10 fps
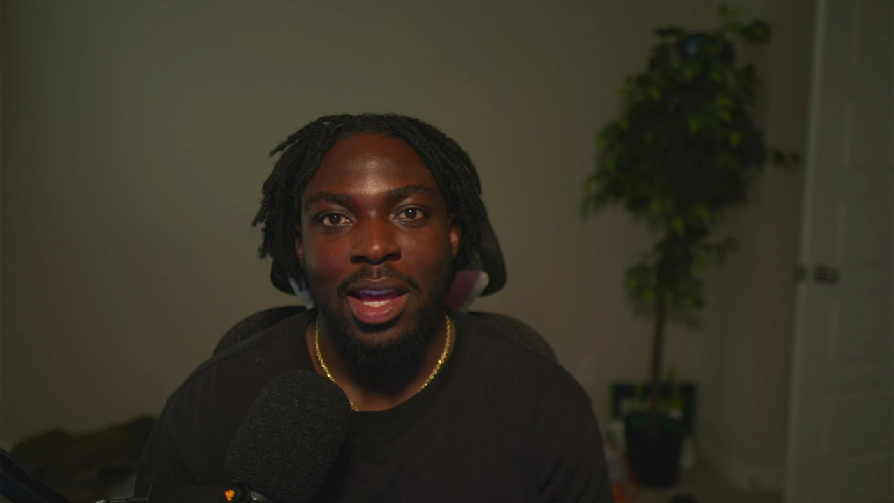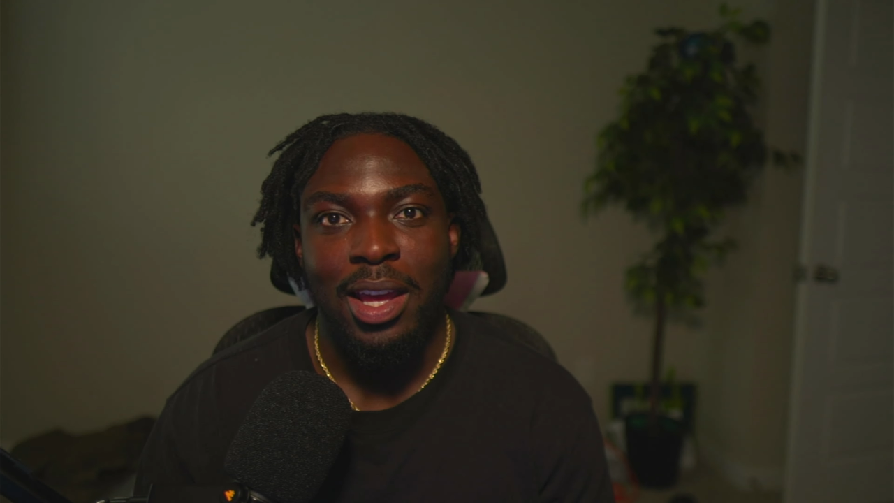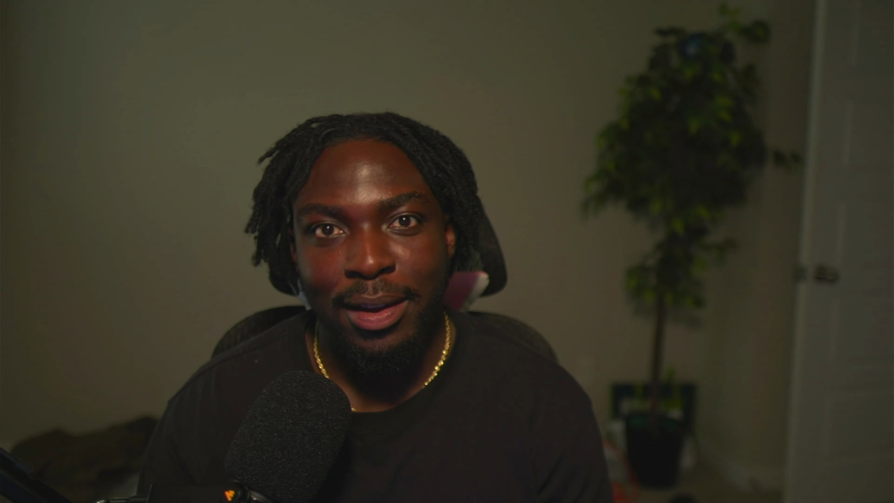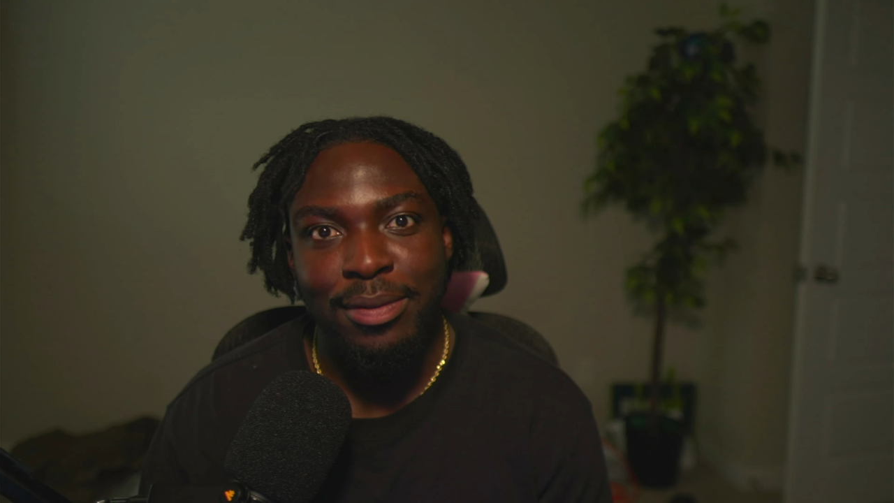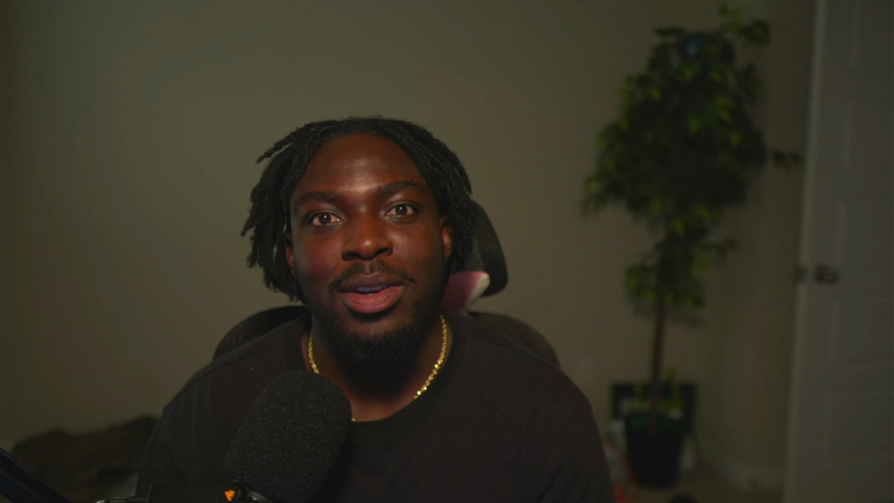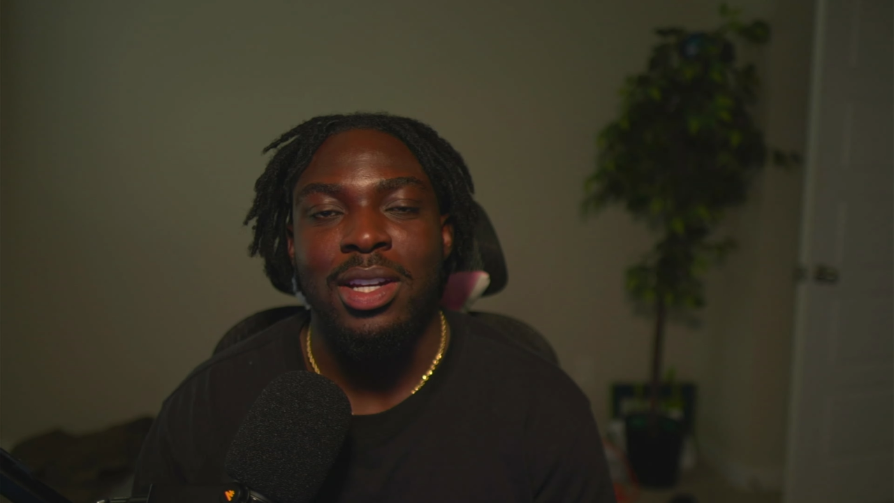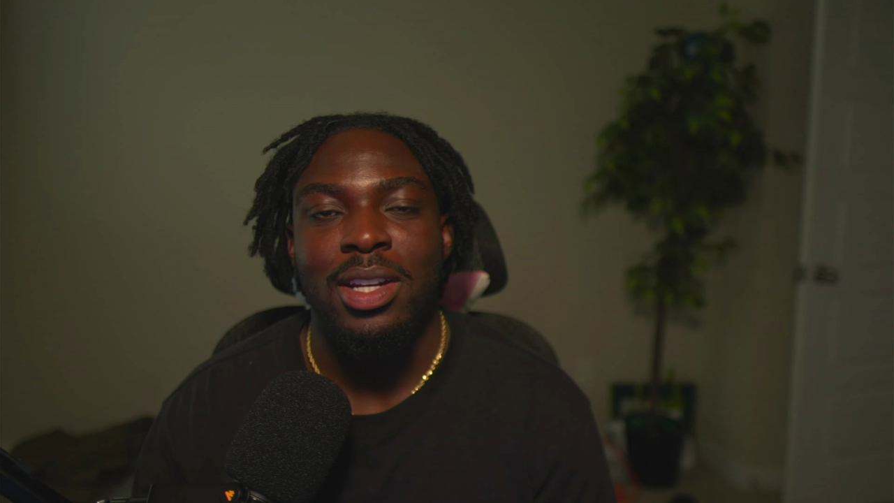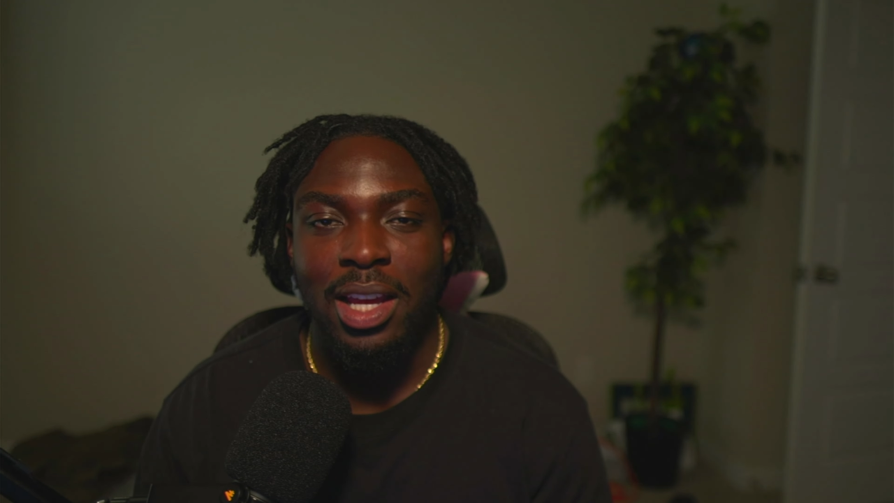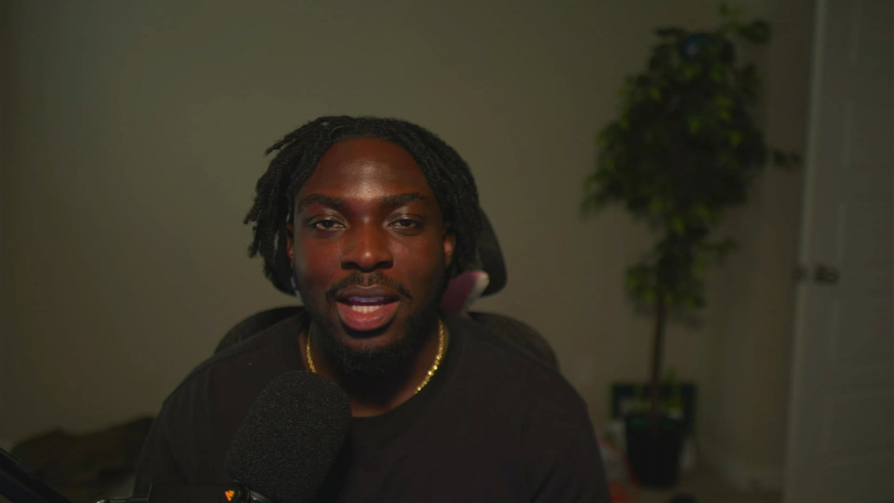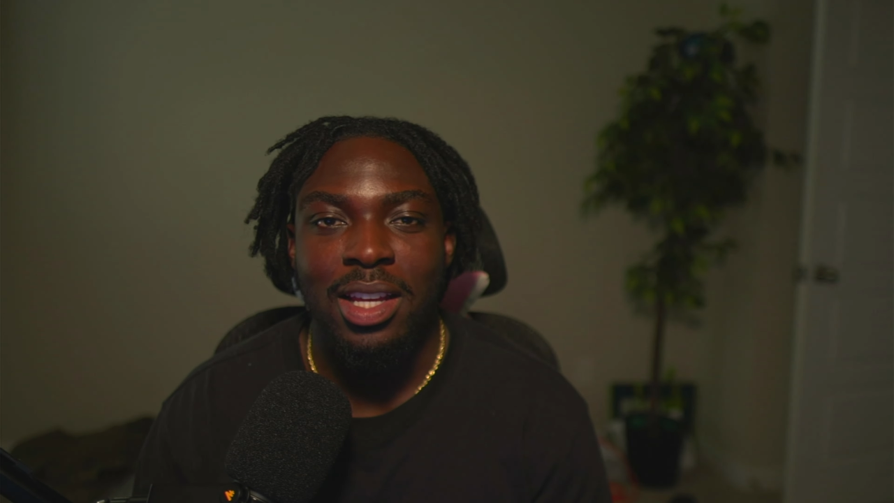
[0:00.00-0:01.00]
every
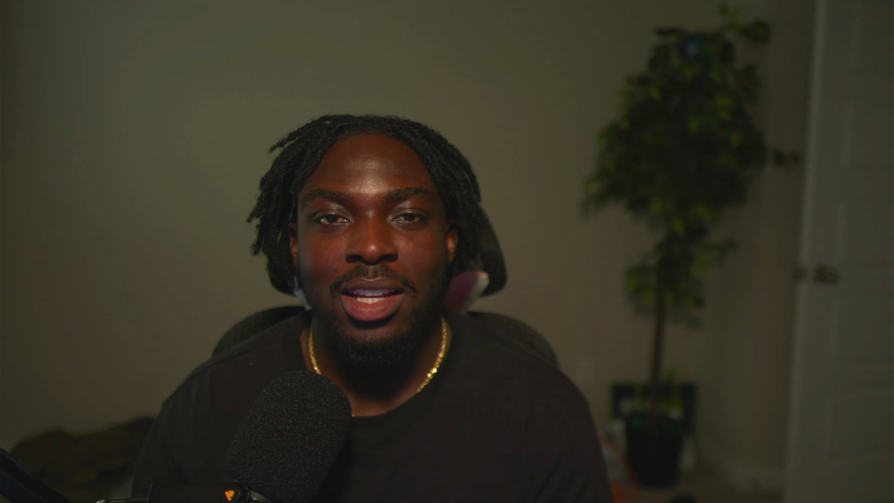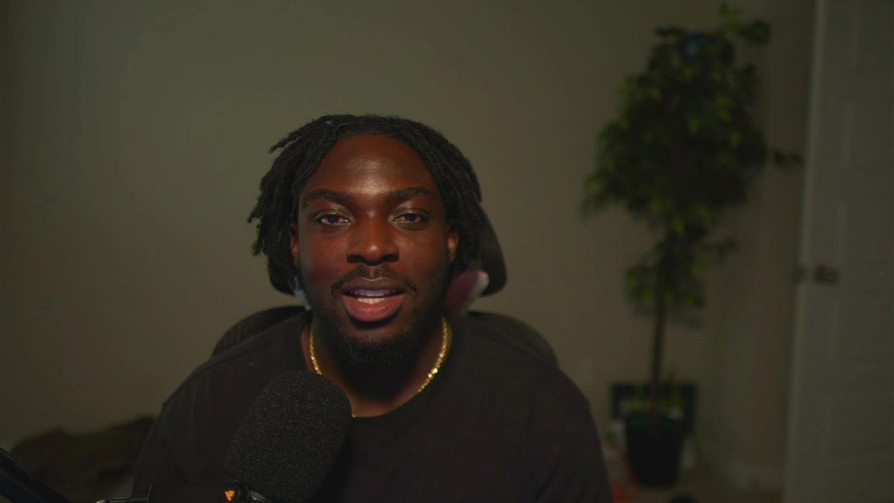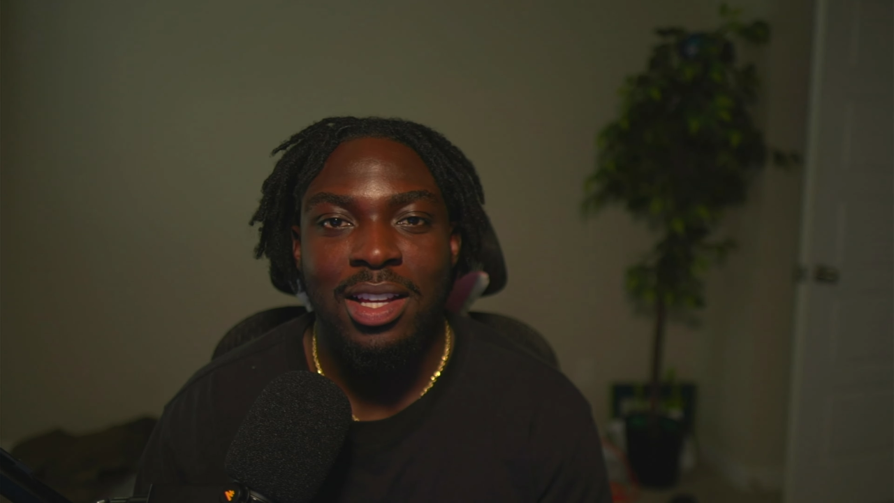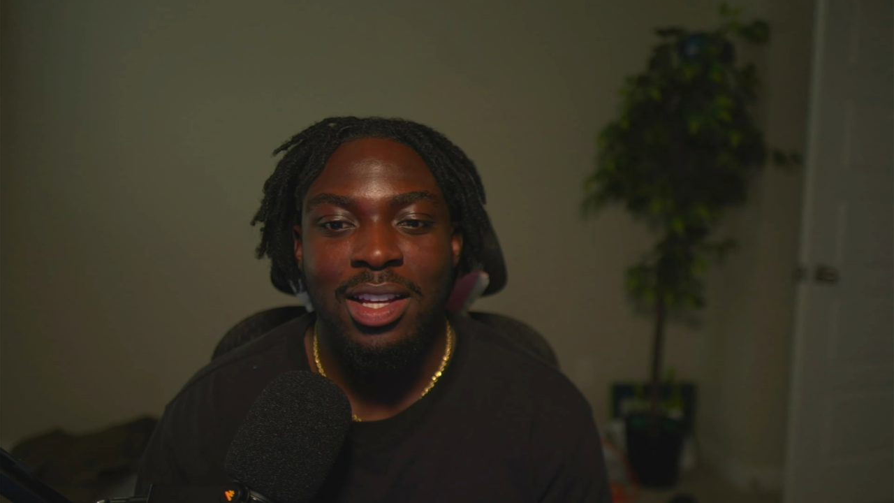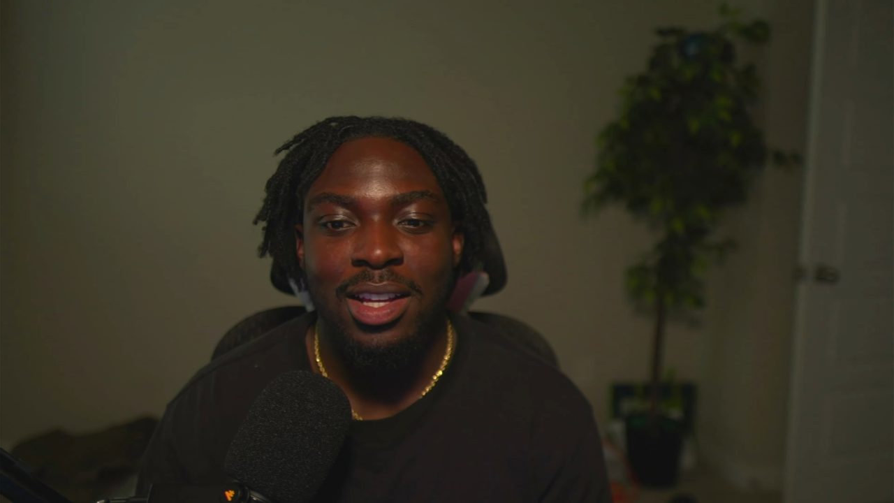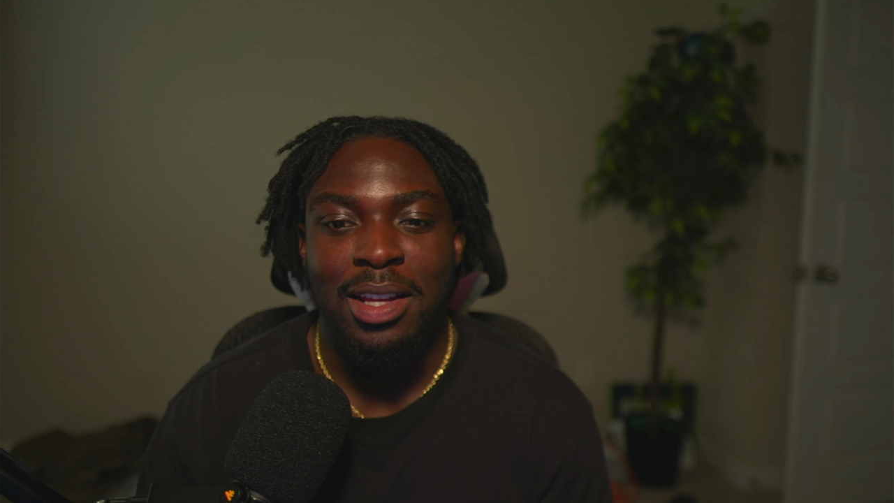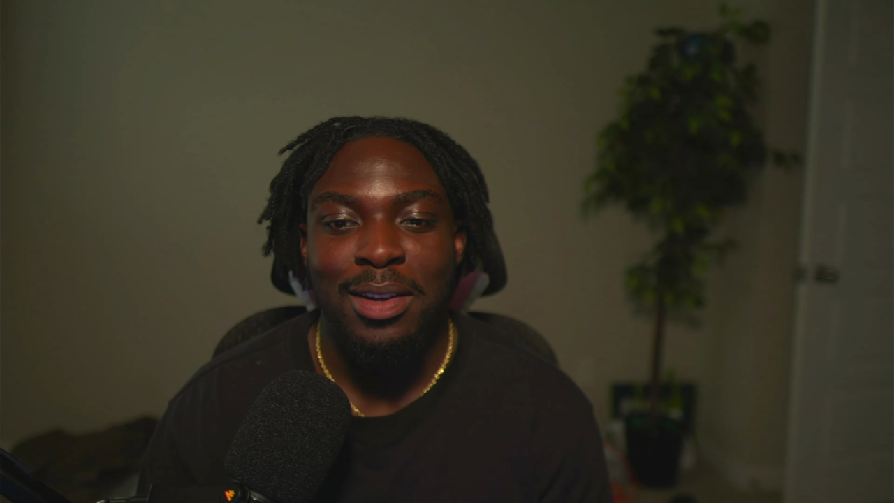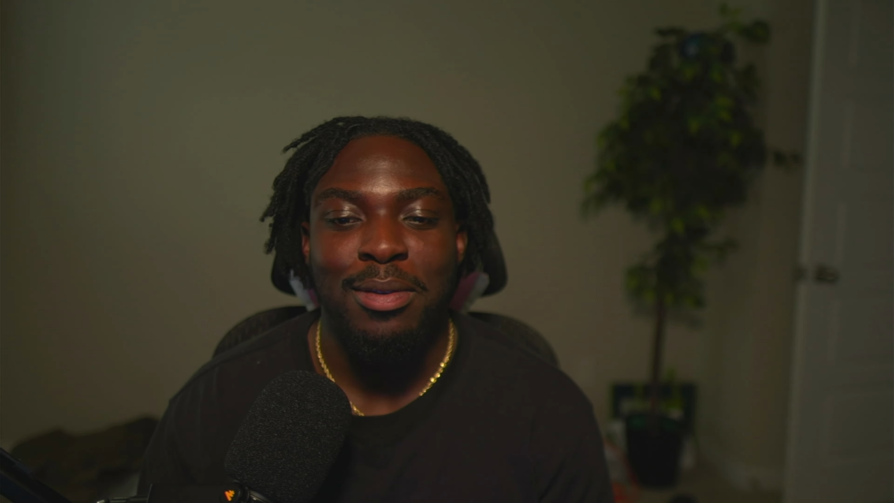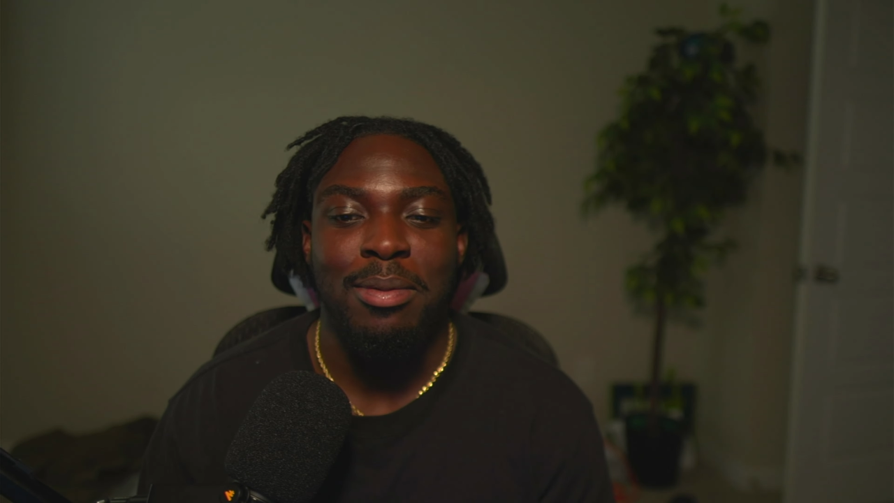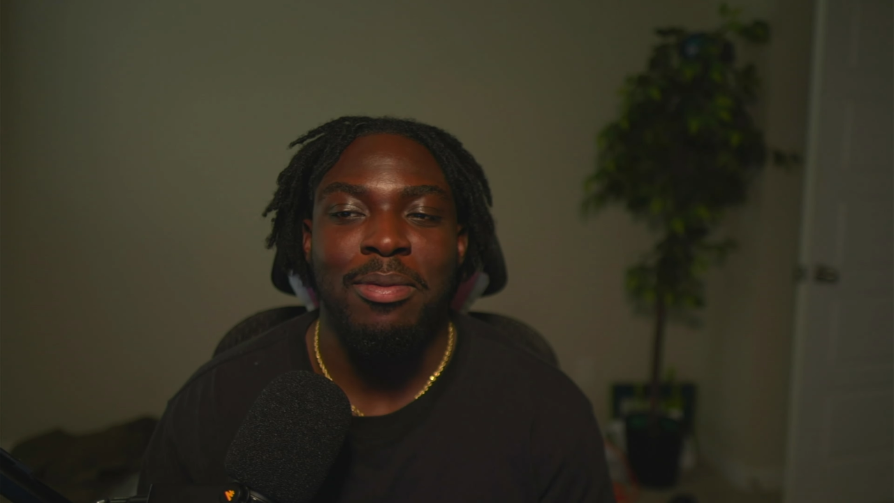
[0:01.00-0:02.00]
day
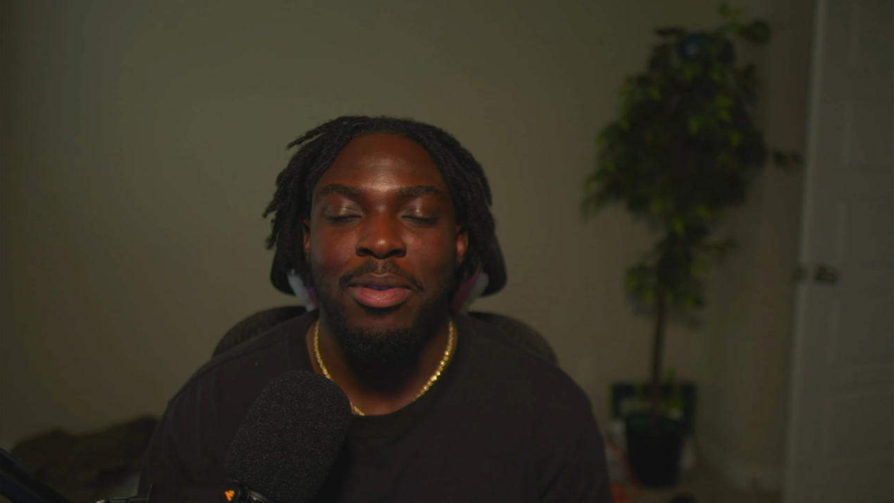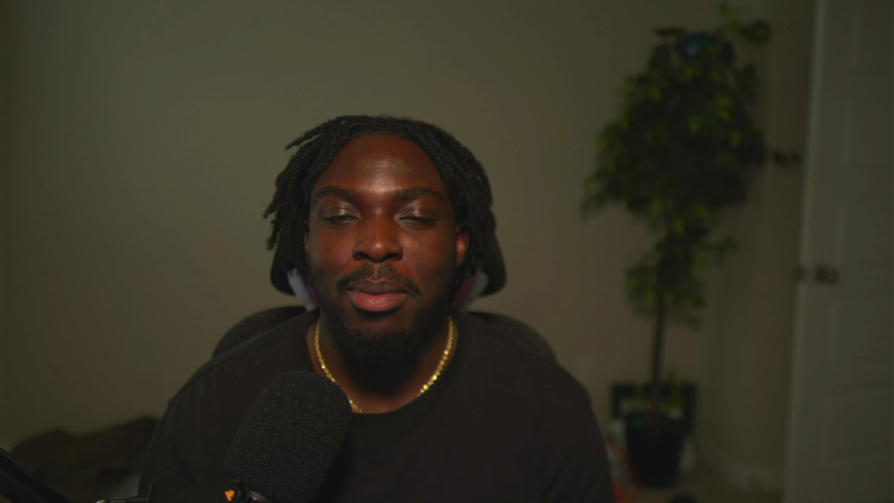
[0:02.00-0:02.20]
from